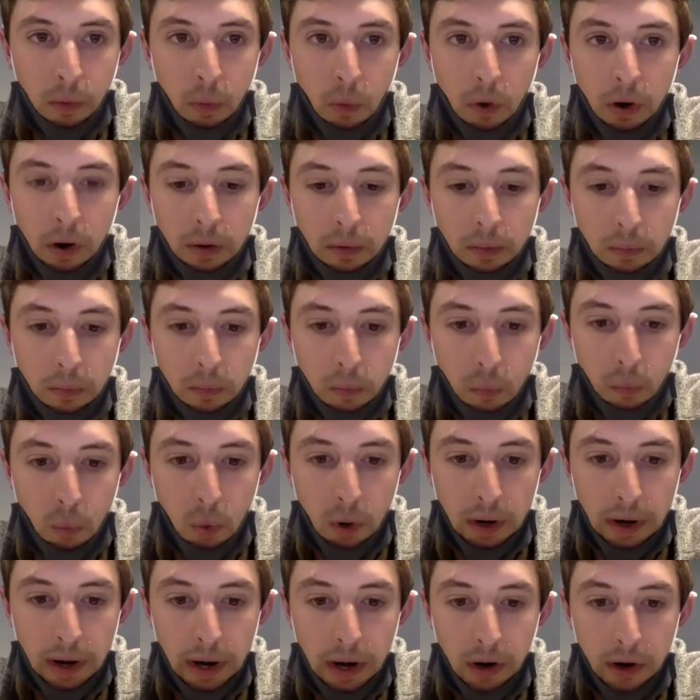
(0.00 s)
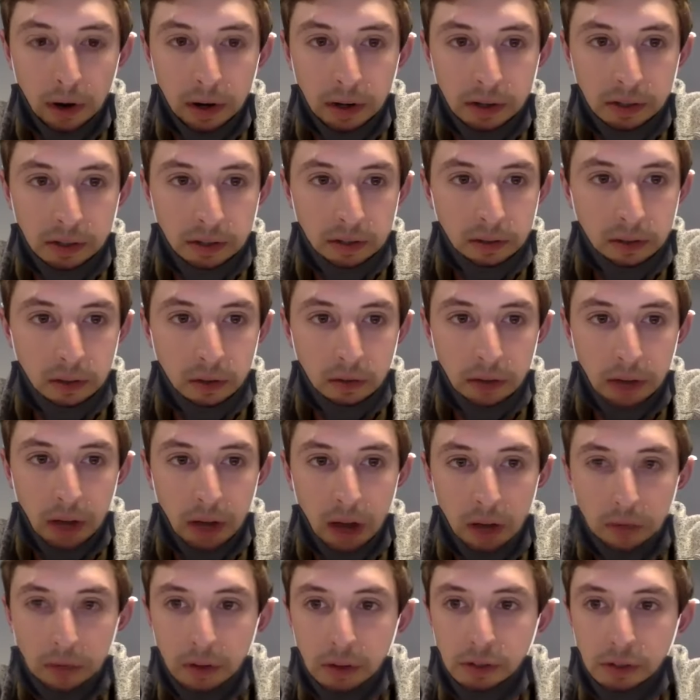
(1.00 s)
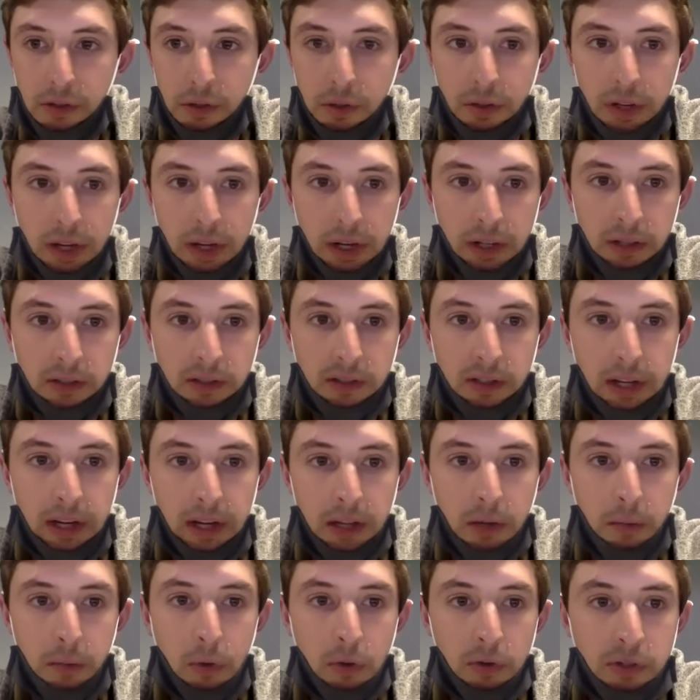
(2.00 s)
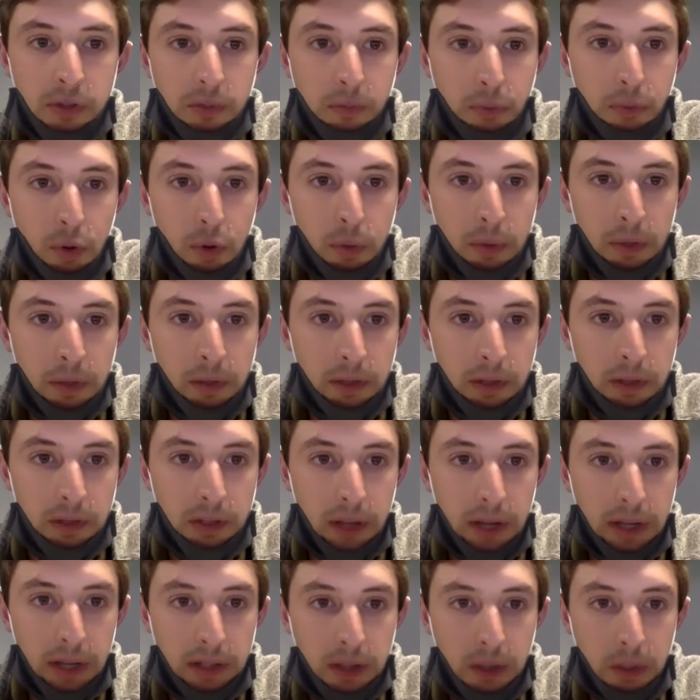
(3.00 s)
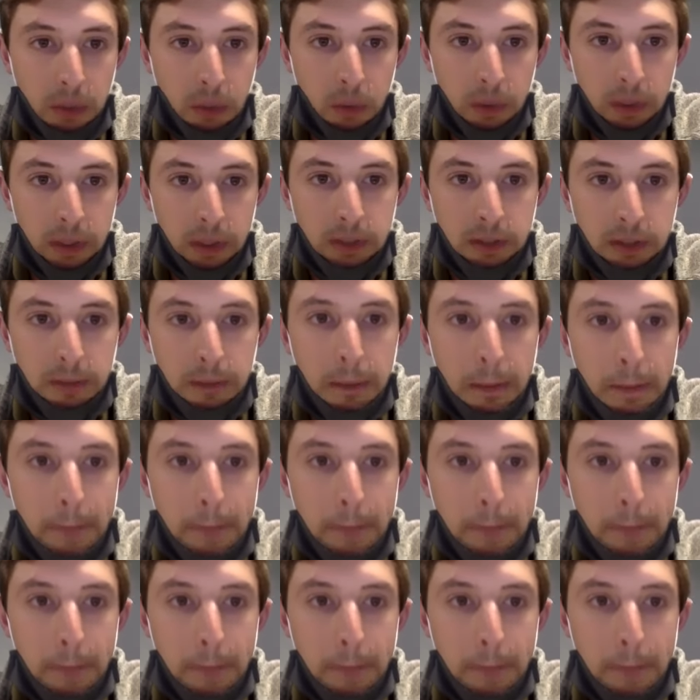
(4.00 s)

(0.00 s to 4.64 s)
Where, what areas of the offense you think can stand the most improvement these last couple weeks?